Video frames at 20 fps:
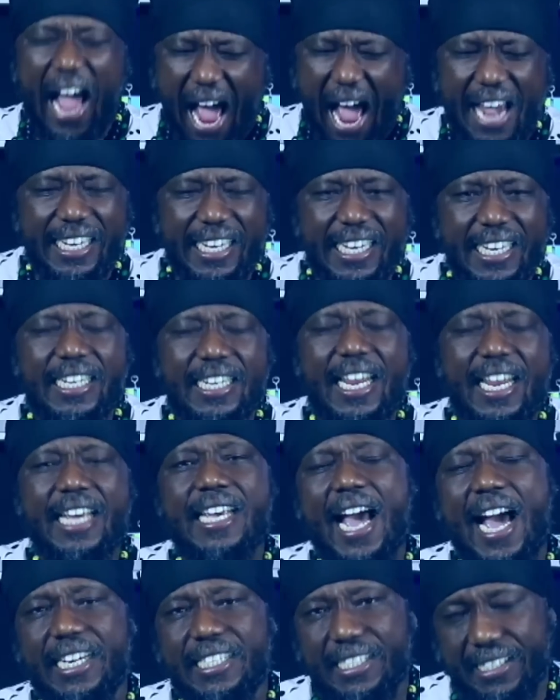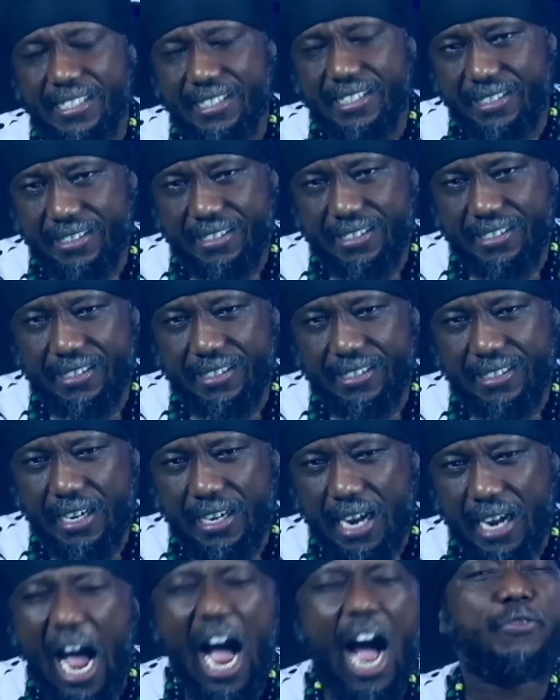are in the yard.
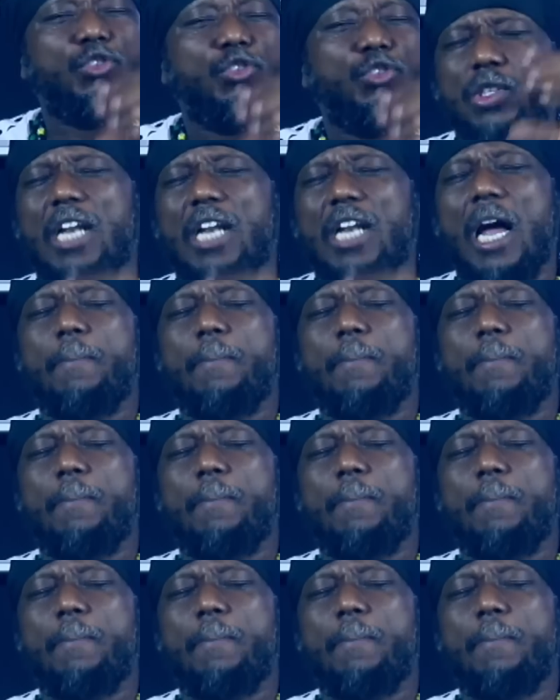I have talked